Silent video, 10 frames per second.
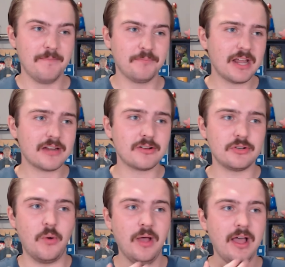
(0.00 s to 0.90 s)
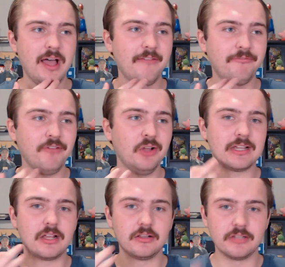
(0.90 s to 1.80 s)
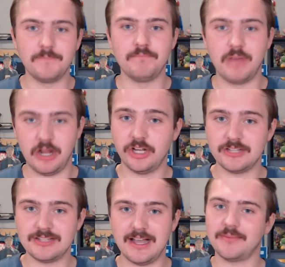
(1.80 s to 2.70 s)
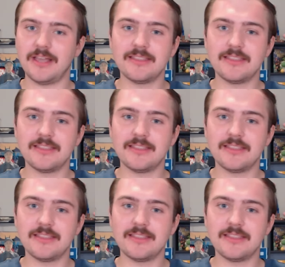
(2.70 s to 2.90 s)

But I don't know, it felt like a little much at times.